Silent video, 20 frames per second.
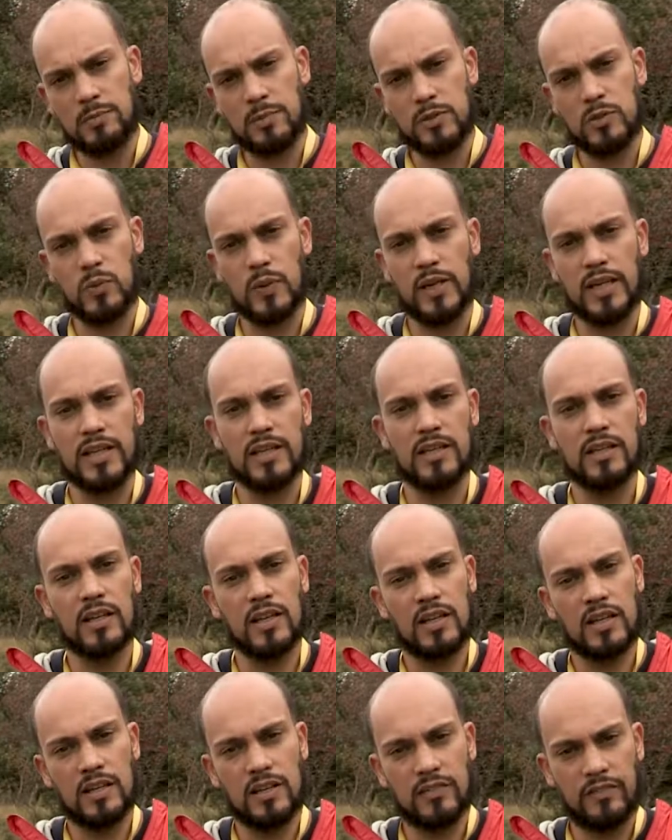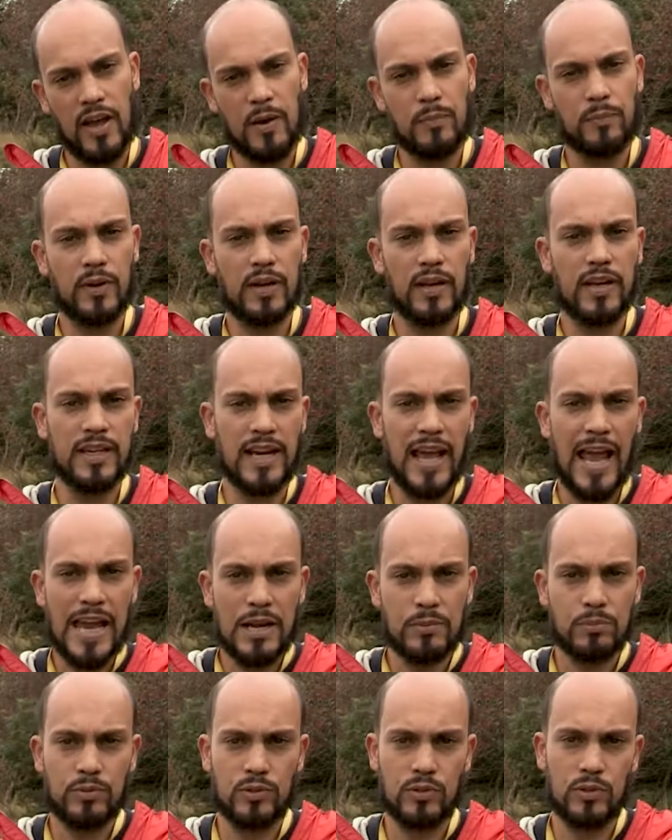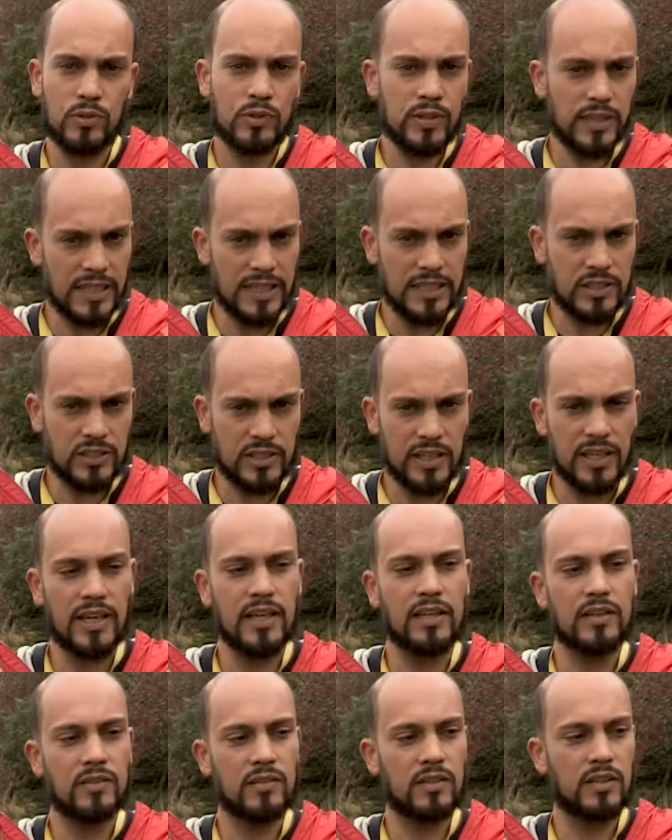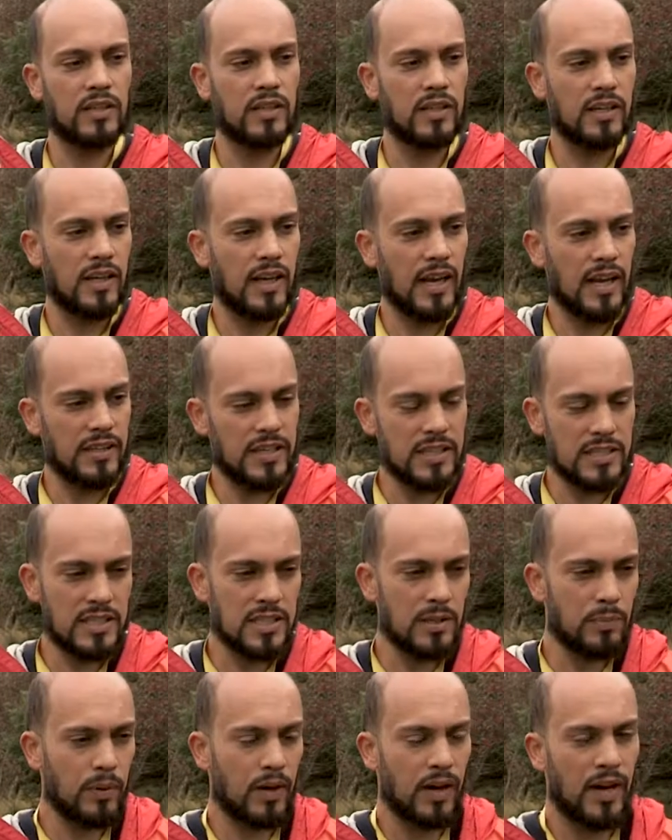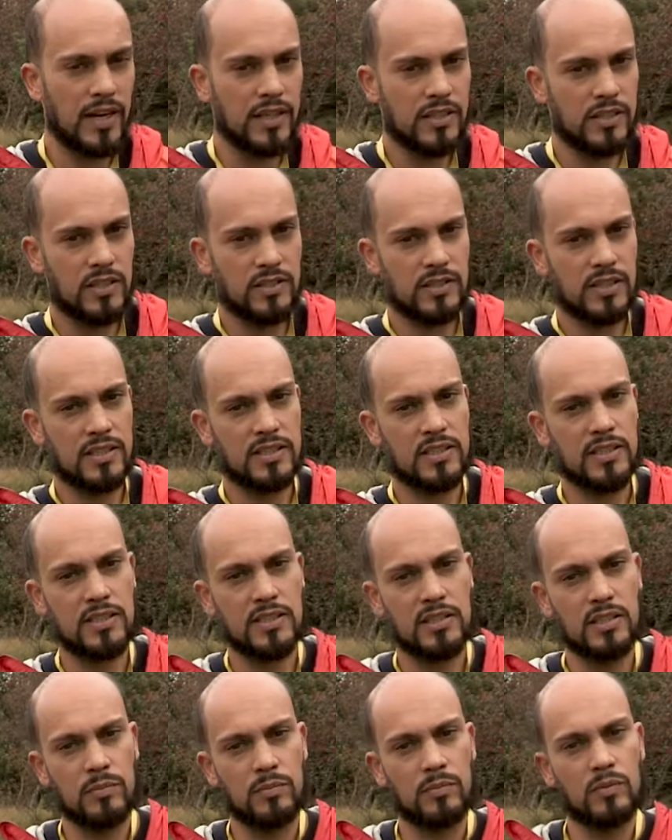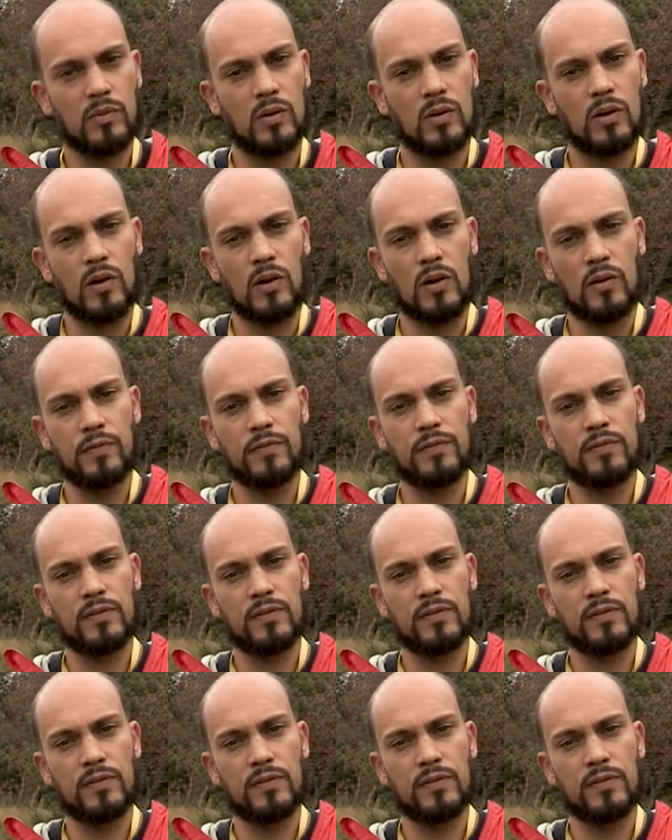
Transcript: between November and April each year, and this is applied using a system of